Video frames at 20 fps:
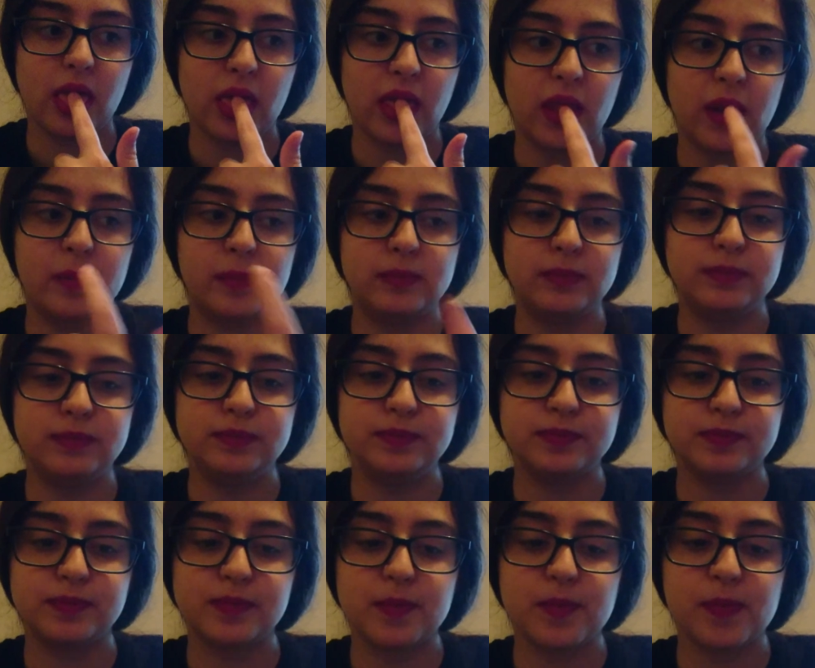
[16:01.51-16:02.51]

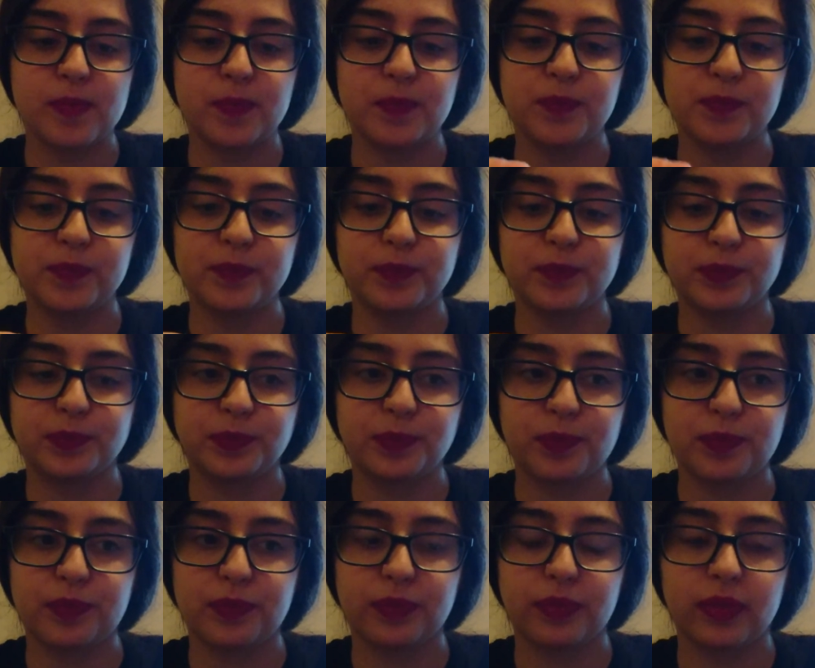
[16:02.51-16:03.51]

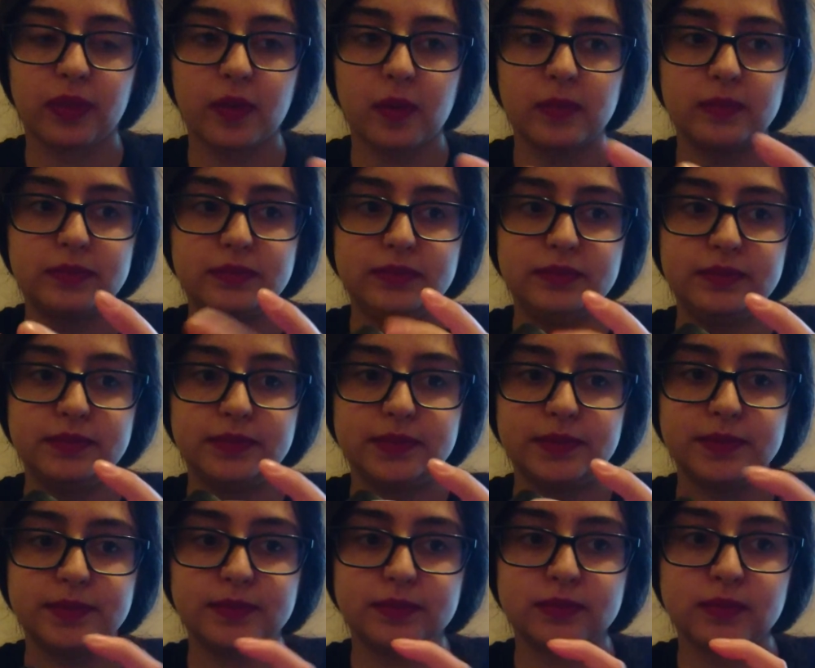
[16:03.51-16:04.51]

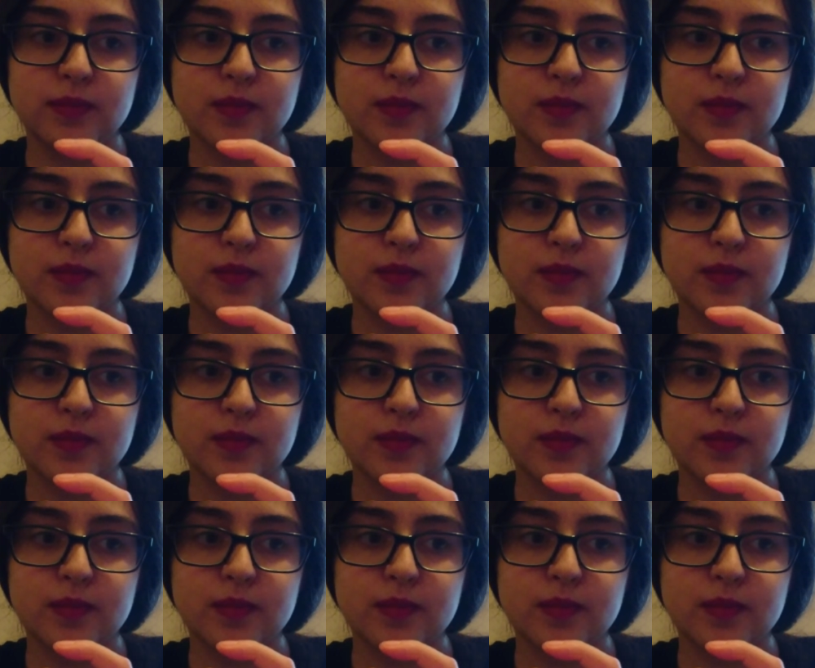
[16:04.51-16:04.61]
No one is speaking in this clip.